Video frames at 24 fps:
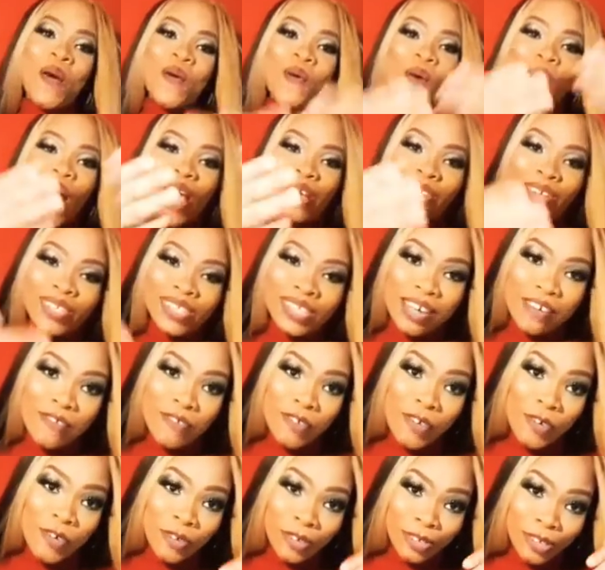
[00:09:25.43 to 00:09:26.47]
Why you say
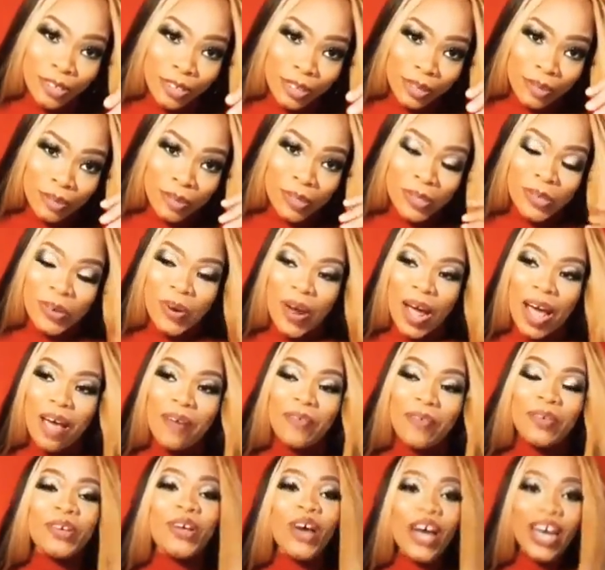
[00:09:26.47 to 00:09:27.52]
no go
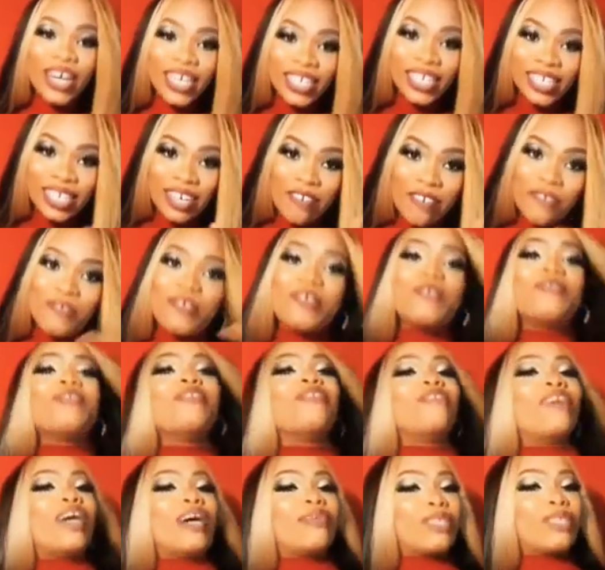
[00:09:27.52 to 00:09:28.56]
subscribe? You don't really they feel the
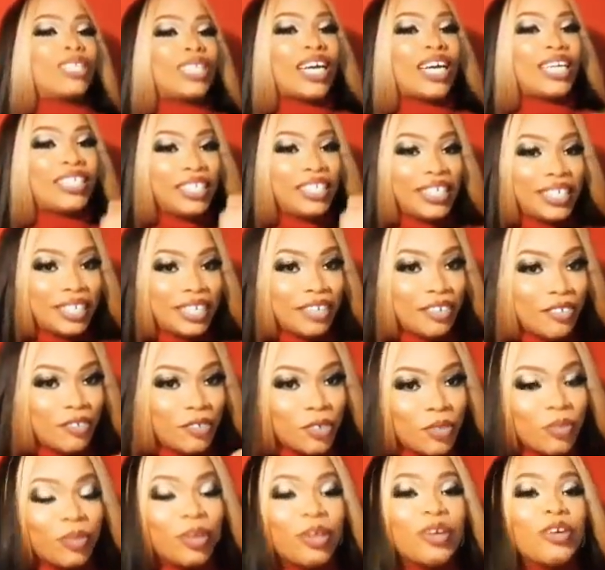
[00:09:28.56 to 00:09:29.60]
vibes that they give
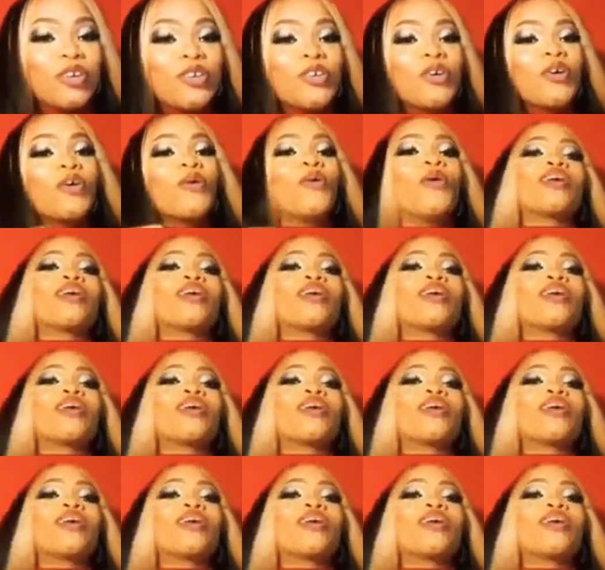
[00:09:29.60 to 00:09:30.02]
you, but you don't